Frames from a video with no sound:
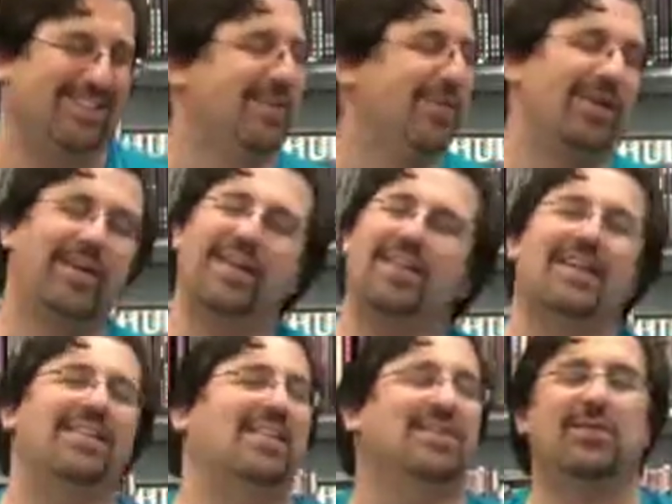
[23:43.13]
Really,
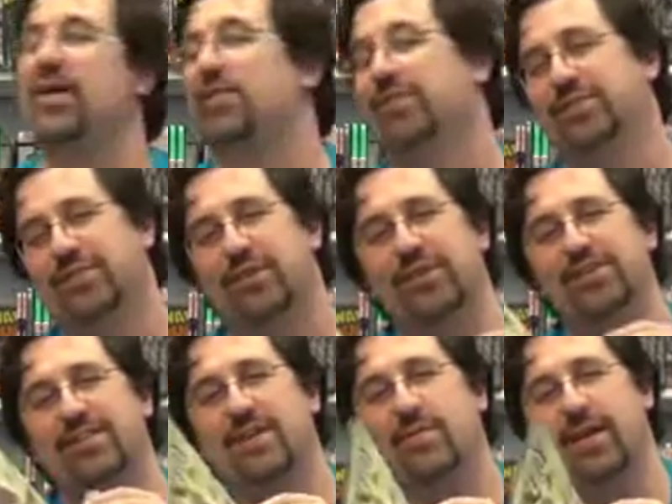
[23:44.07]
that's a reference
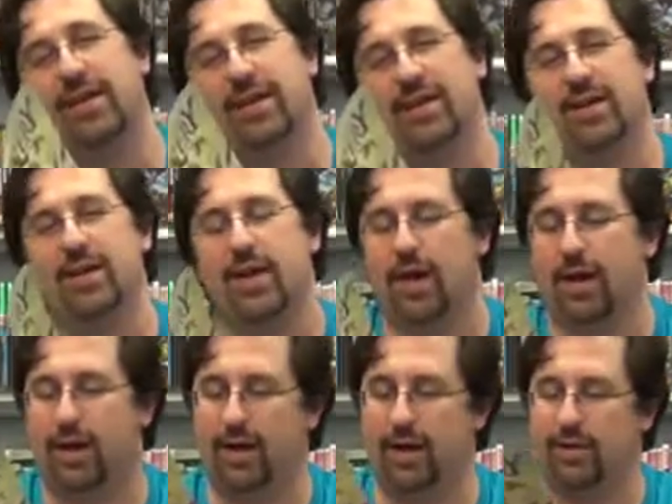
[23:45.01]
Loki's going to make,
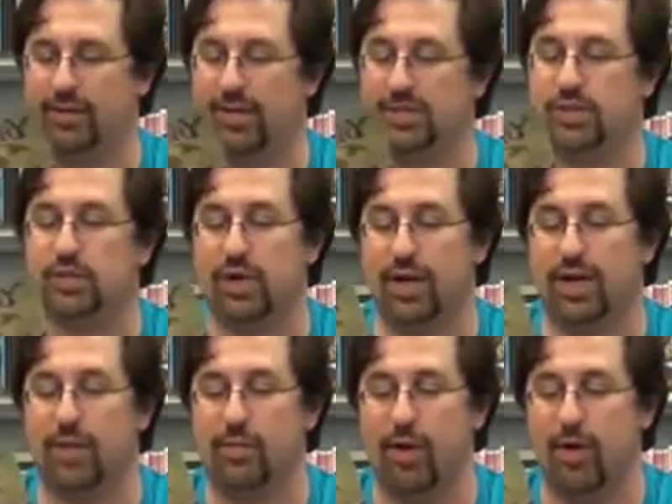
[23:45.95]
unless you're trying to
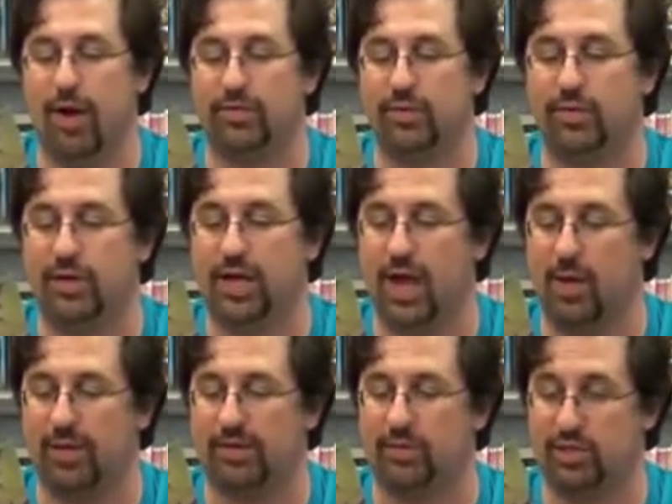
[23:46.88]
get my wife to read
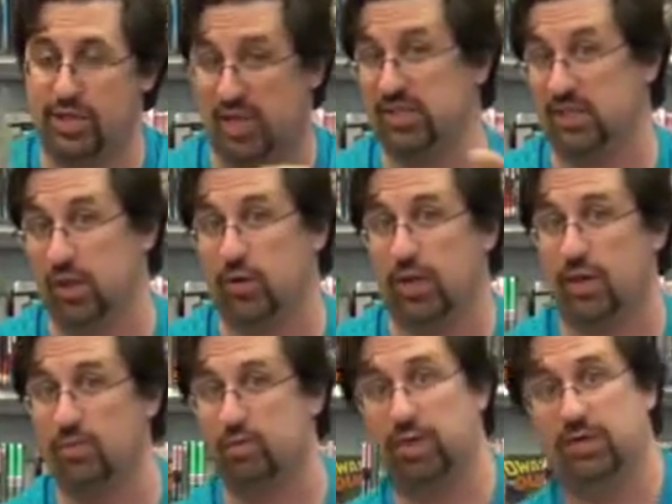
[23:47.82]
comics, in which case
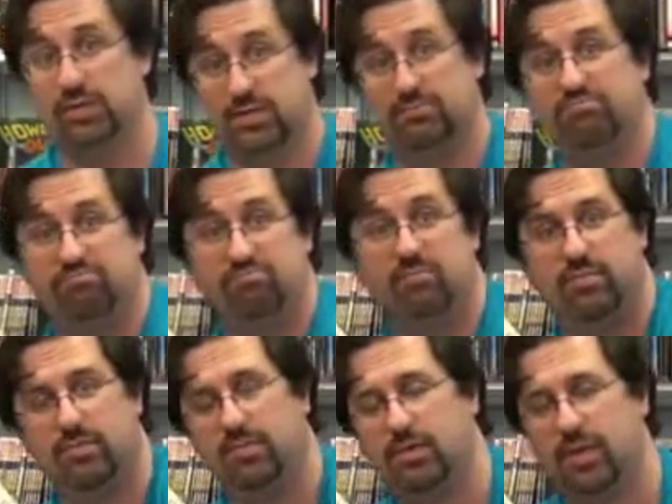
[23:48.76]
Loki plus
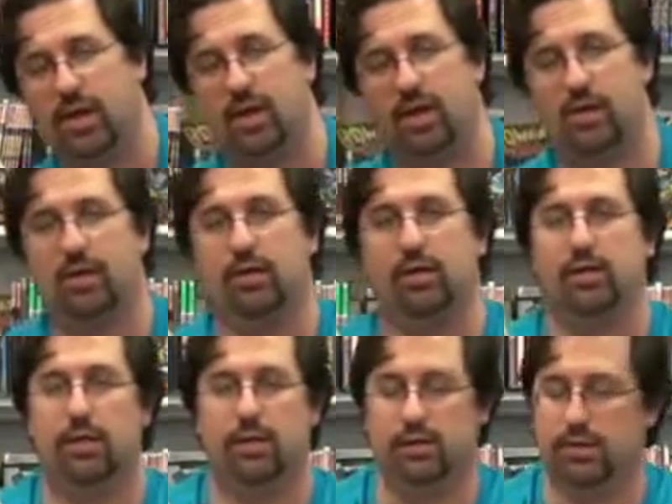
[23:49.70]

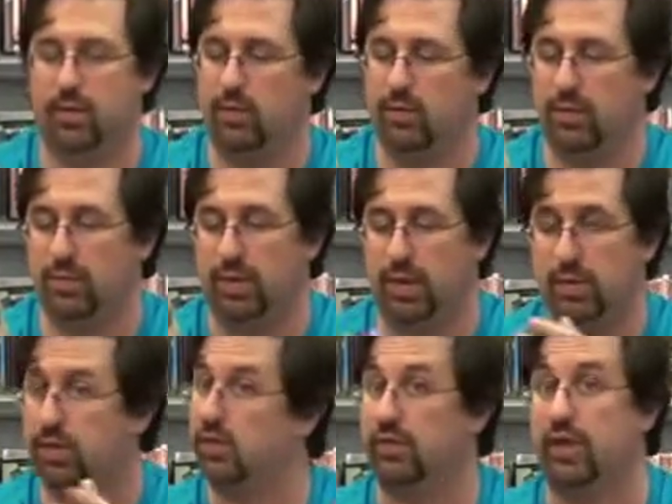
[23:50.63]
There Will Be
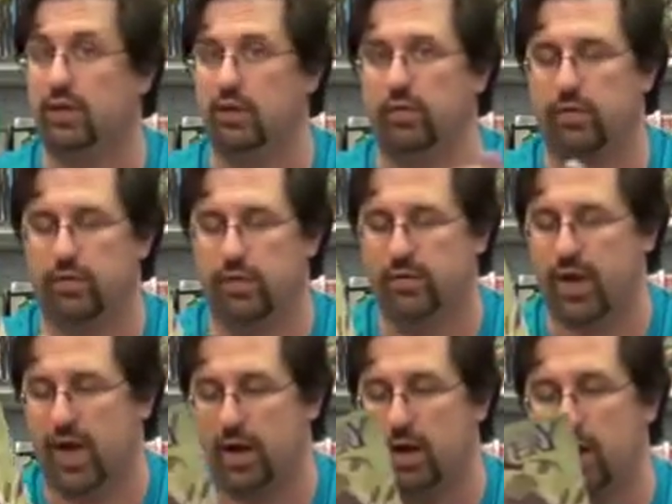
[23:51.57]
Blood. That's it. You've
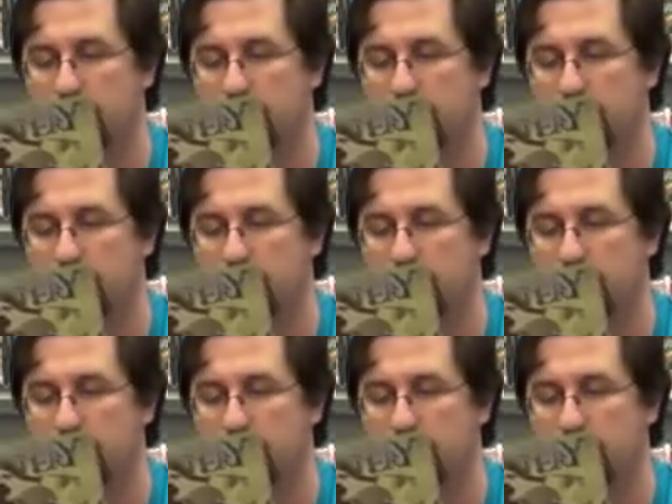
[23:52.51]
got it.